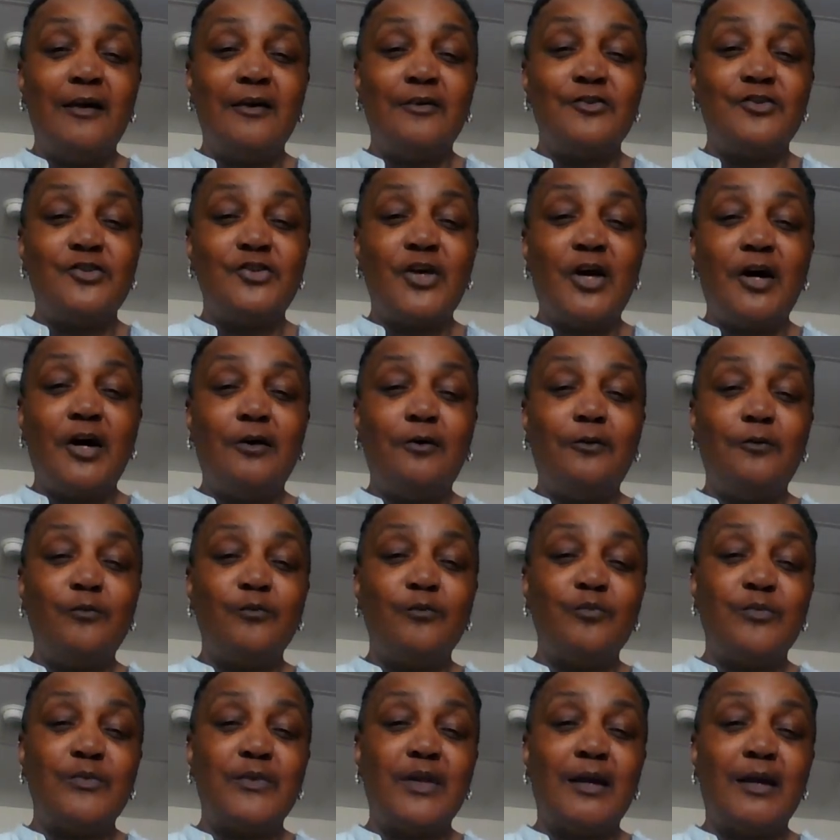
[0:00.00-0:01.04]

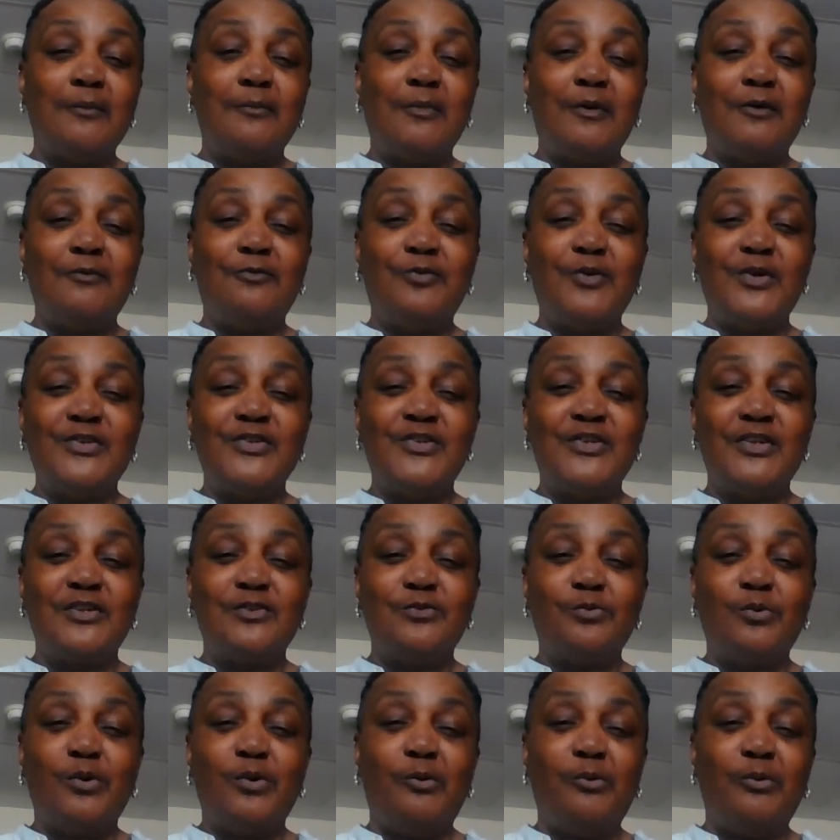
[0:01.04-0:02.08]
So my friend
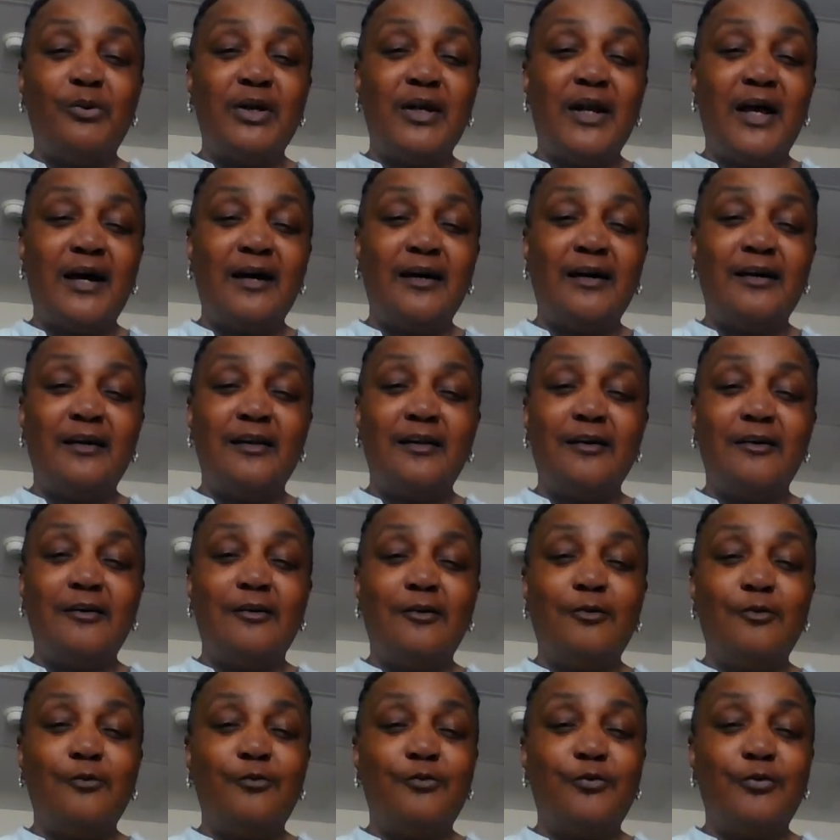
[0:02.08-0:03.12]
says, well, we're not going to
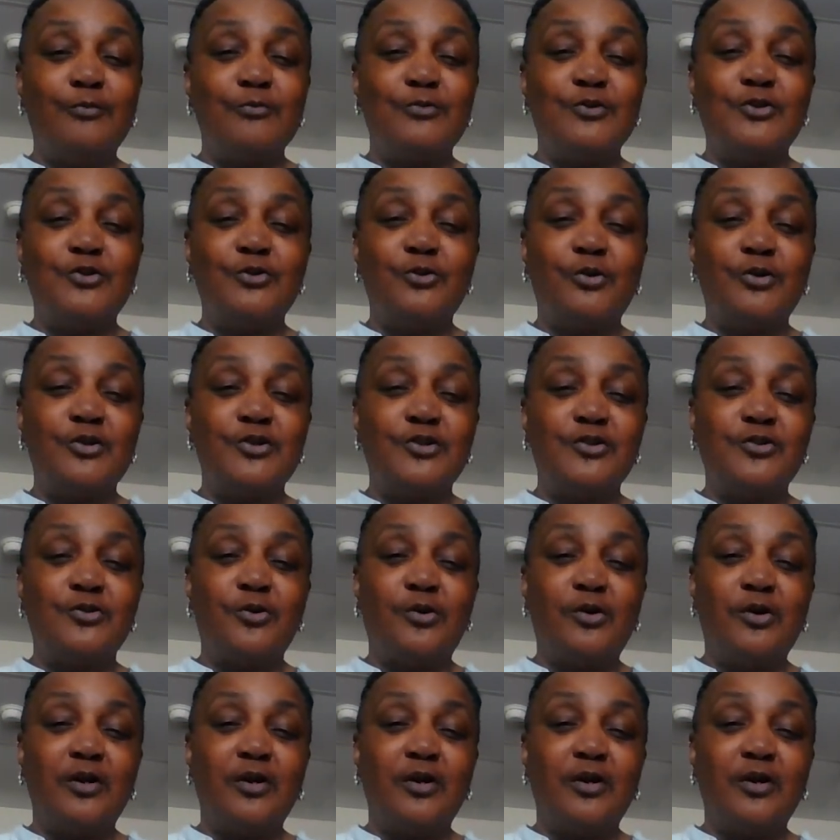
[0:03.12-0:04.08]
go from store to store